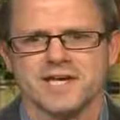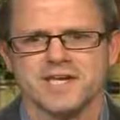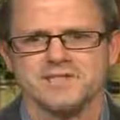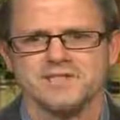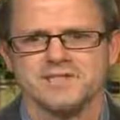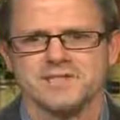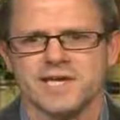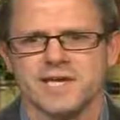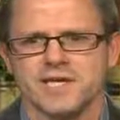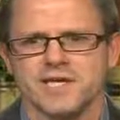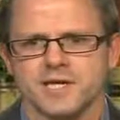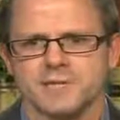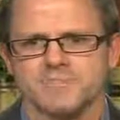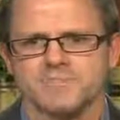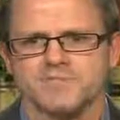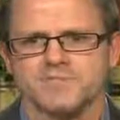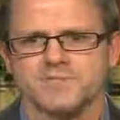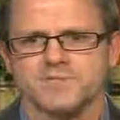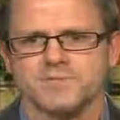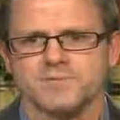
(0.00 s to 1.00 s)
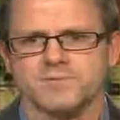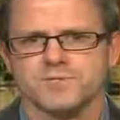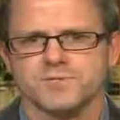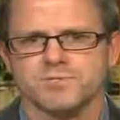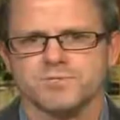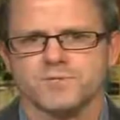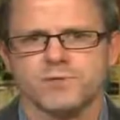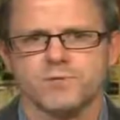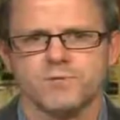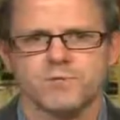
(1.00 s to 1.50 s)
can stand up to
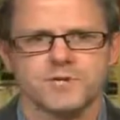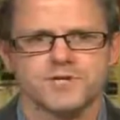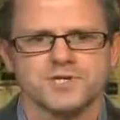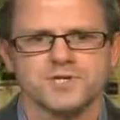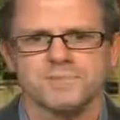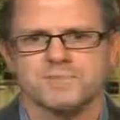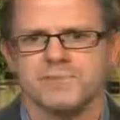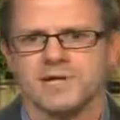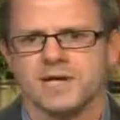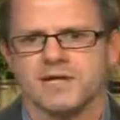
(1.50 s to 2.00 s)
his pro-Russian